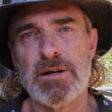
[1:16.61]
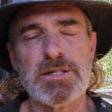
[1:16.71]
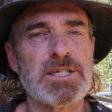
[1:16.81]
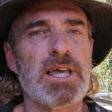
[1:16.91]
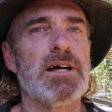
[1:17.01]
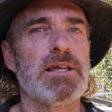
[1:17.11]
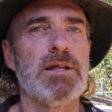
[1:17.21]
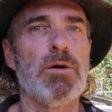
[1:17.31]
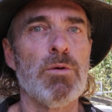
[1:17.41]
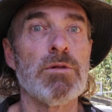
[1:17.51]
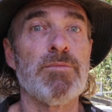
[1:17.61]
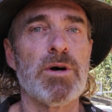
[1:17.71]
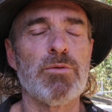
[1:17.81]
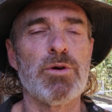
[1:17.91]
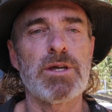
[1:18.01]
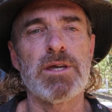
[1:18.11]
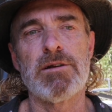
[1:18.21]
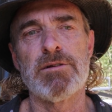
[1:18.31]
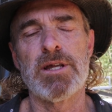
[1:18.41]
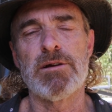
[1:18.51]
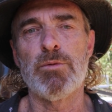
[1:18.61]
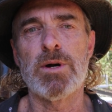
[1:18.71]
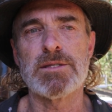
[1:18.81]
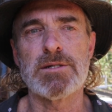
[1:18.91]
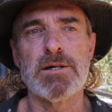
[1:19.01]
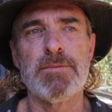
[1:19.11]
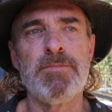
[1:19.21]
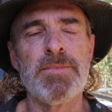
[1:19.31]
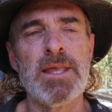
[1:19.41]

I just can't get all of my work gear in there at one time,